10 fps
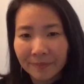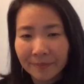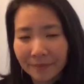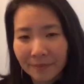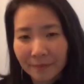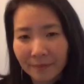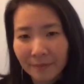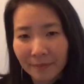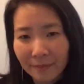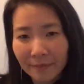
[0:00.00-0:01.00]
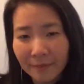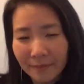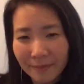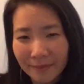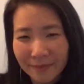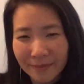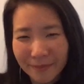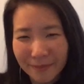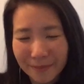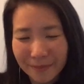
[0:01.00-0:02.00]

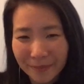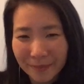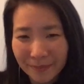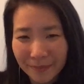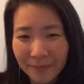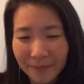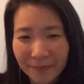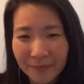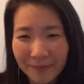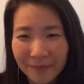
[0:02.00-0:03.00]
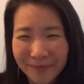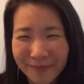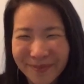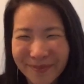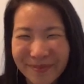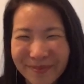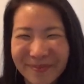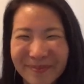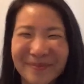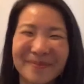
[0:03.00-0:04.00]

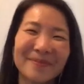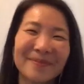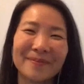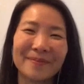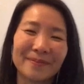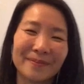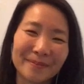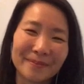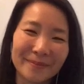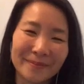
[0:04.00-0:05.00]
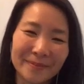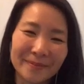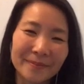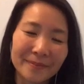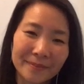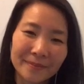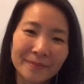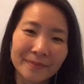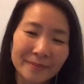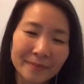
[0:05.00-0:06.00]
(not speaking)